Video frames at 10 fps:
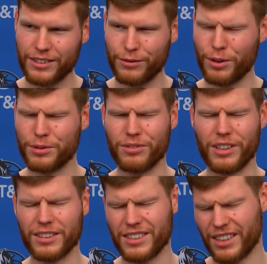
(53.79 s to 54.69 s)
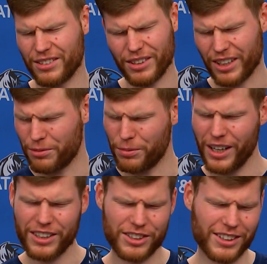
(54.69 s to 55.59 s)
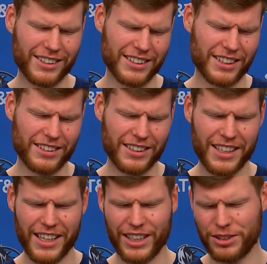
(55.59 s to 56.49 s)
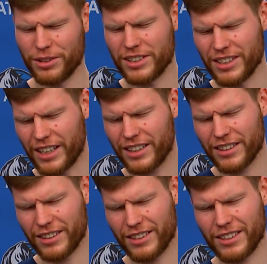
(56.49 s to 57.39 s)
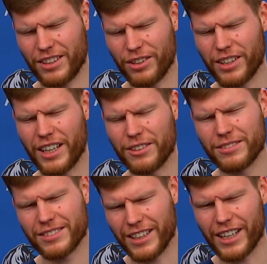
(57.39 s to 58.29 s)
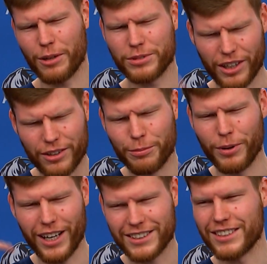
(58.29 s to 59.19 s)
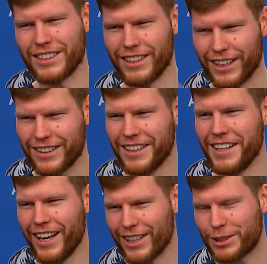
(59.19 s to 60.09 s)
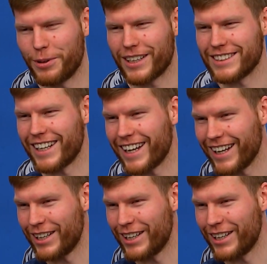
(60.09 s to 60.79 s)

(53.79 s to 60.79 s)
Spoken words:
Phone's ringing. It's like, why is she going? Like, as soon as like, okay, like I'm starting to process it, like as quick as I can